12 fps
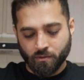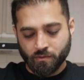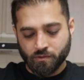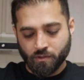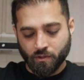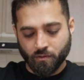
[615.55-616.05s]

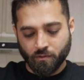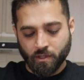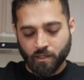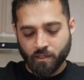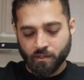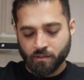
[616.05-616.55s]

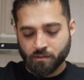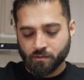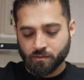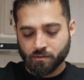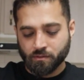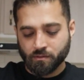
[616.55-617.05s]
So
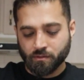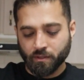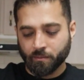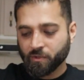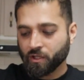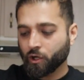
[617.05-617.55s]

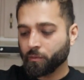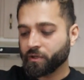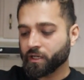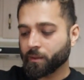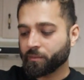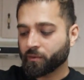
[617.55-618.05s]
let me
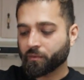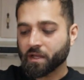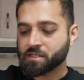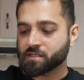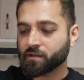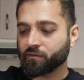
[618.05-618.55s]
open up the
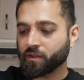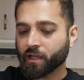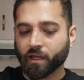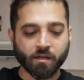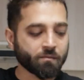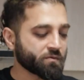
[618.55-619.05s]
rest of the
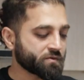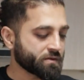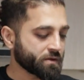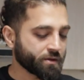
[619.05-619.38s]
items